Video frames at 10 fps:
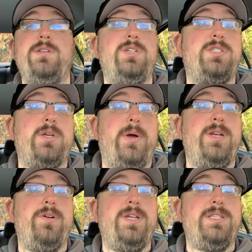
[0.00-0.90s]
just so I
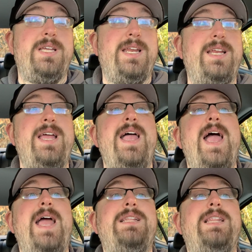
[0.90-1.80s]
know you did it.
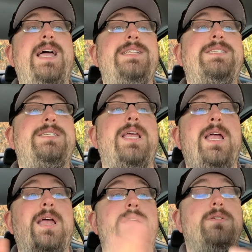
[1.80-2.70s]
And let's
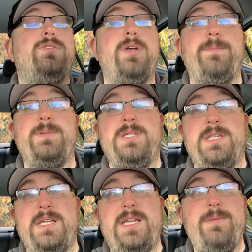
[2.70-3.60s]
jump
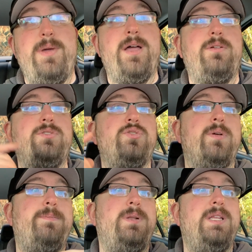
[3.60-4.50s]
into the email,
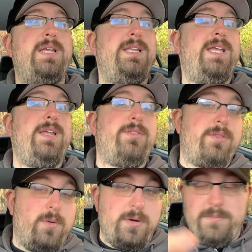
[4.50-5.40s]
Triple Lindy,
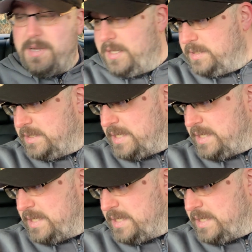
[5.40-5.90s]
Thornton Melon